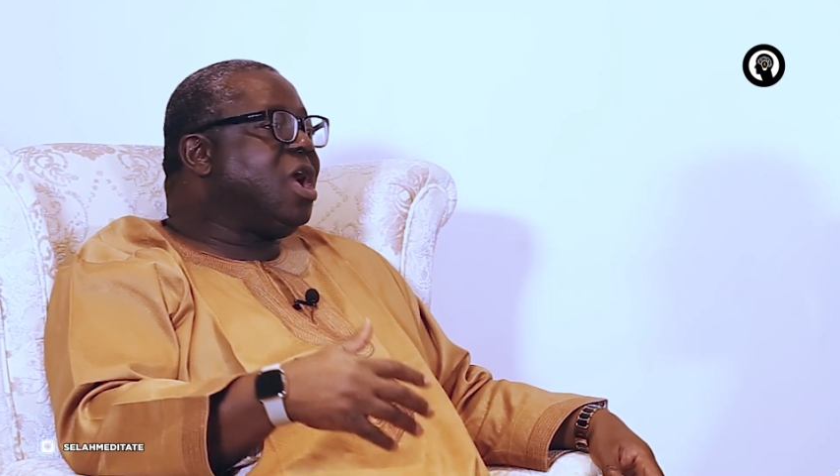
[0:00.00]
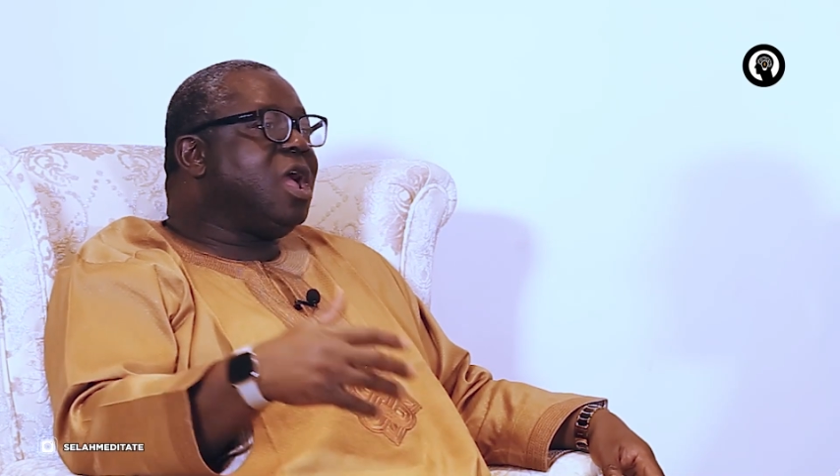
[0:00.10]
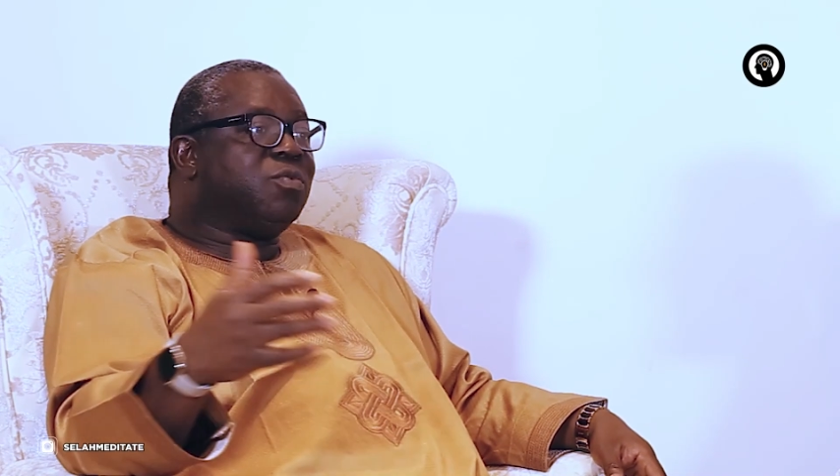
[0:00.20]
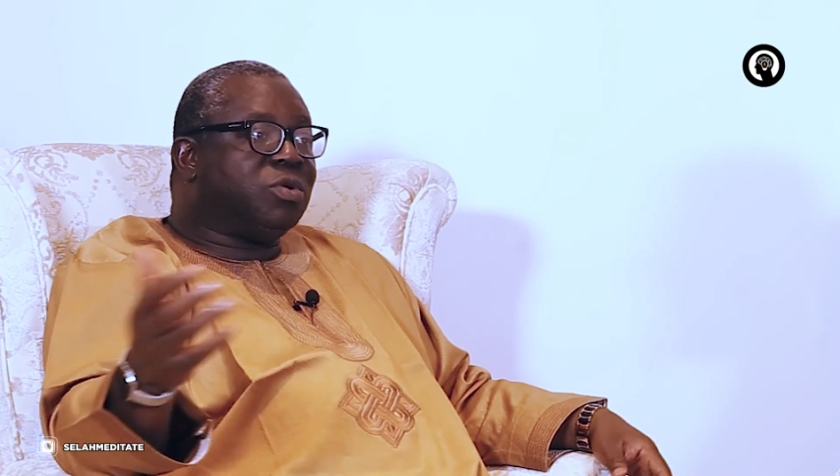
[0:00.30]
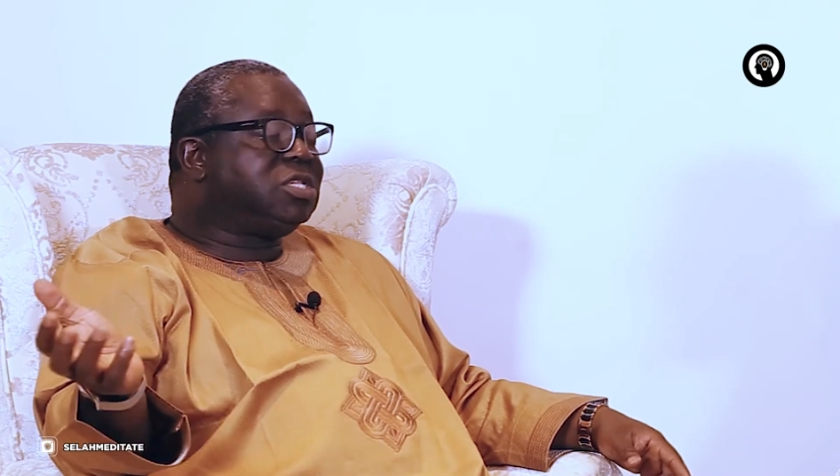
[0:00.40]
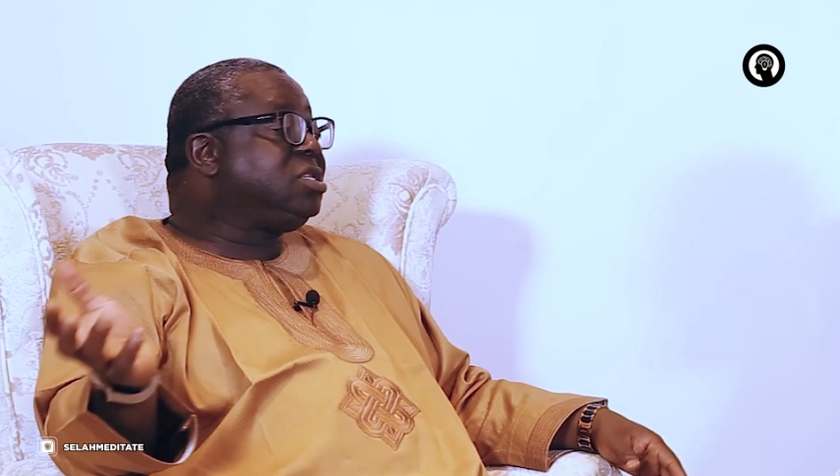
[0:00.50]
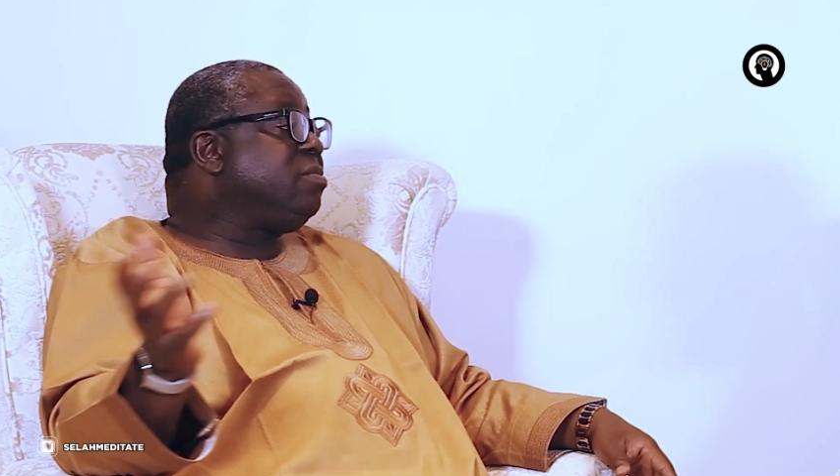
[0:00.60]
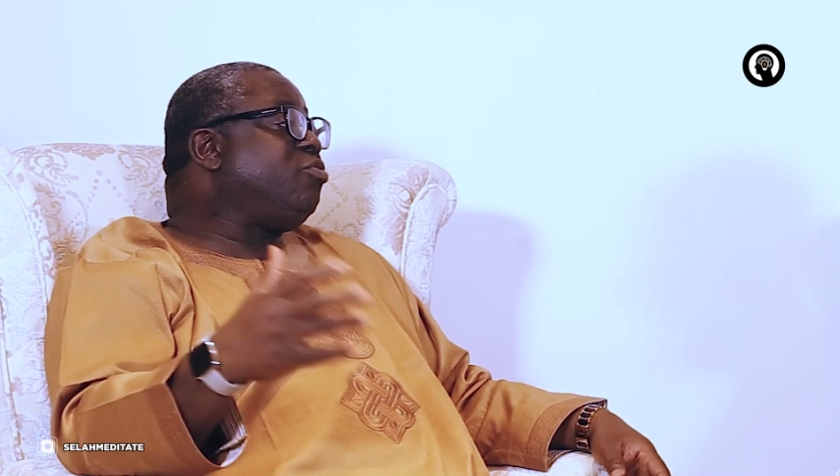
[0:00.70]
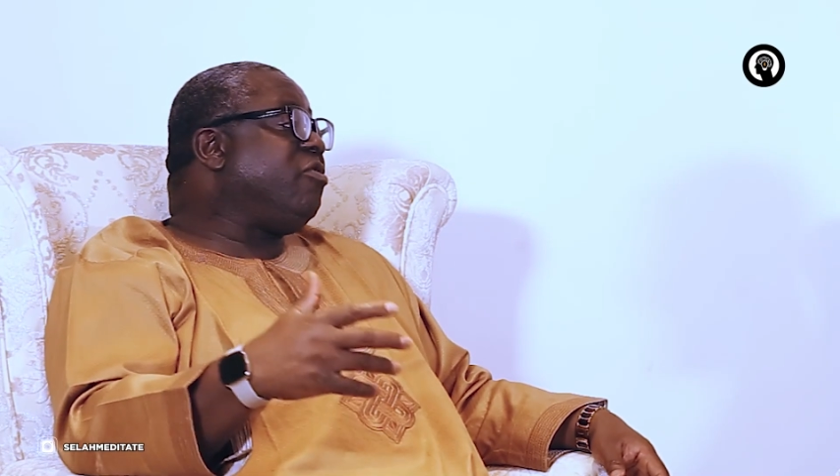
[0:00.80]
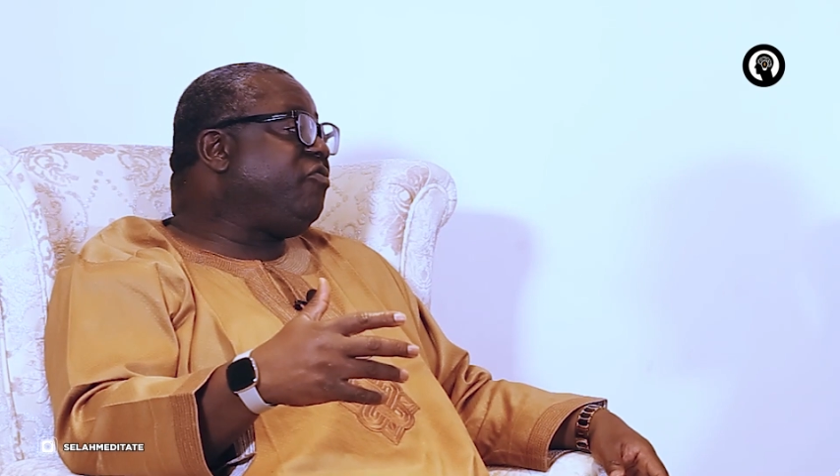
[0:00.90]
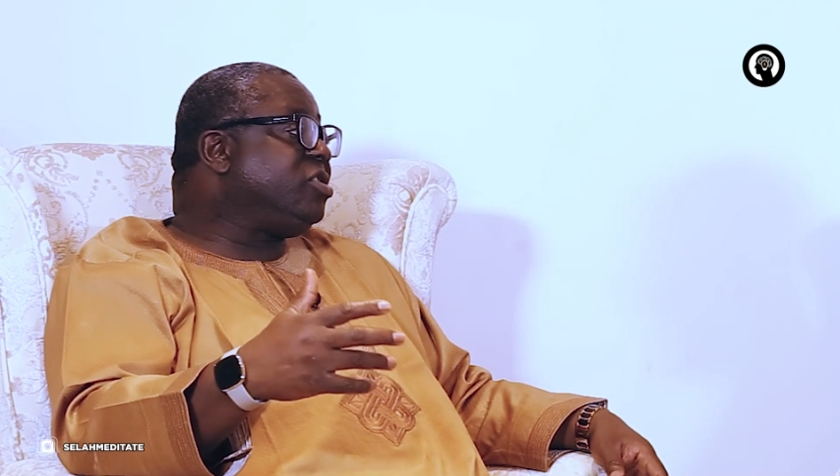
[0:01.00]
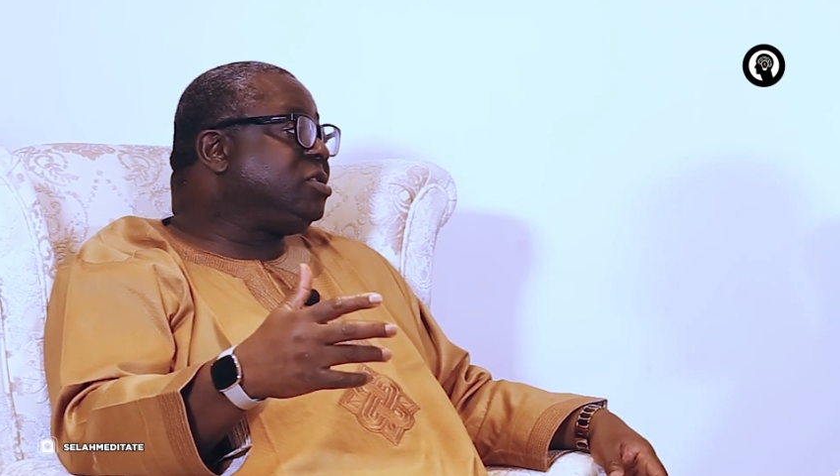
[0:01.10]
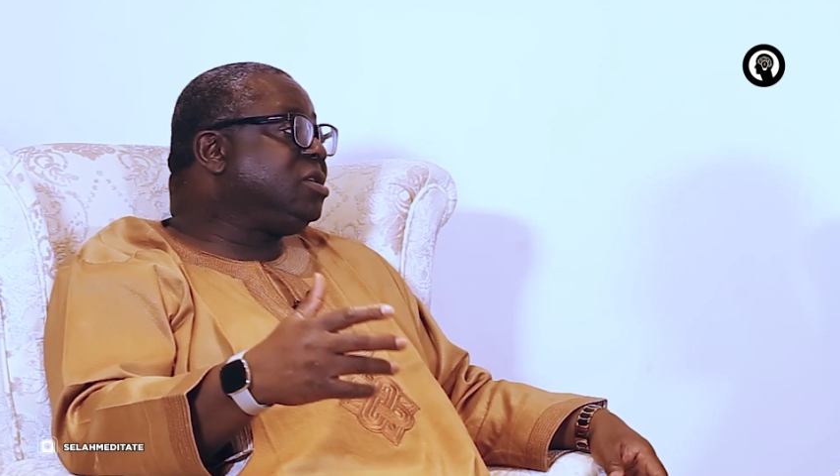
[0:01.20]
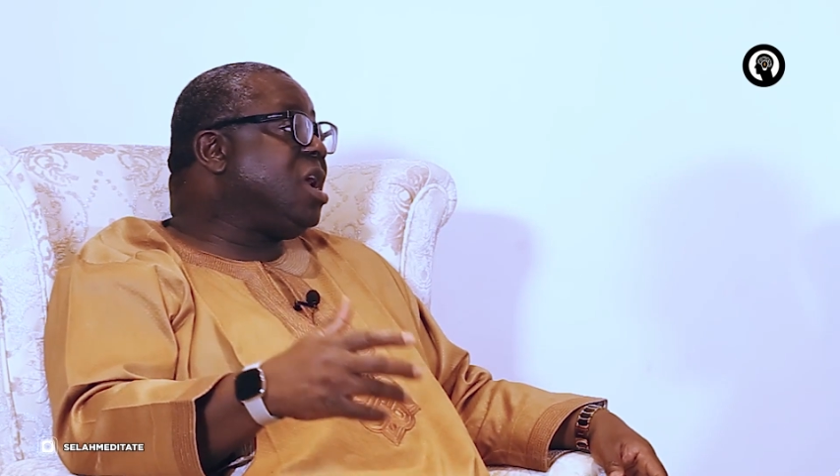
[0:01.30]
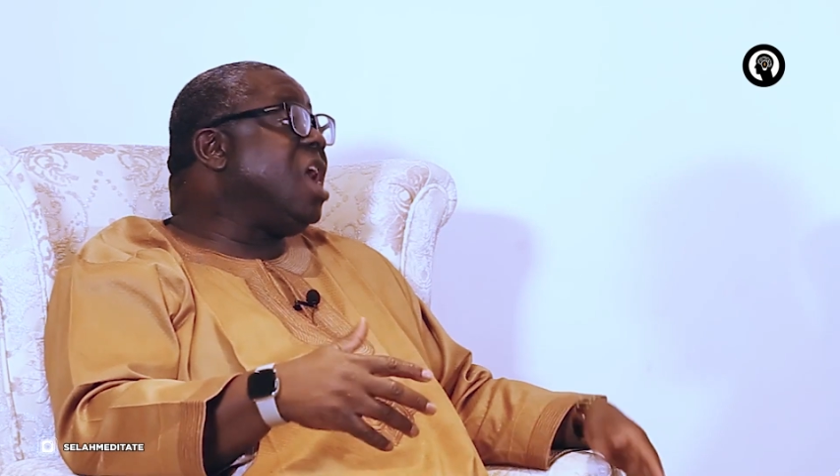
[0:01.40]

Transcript: And what is the profits?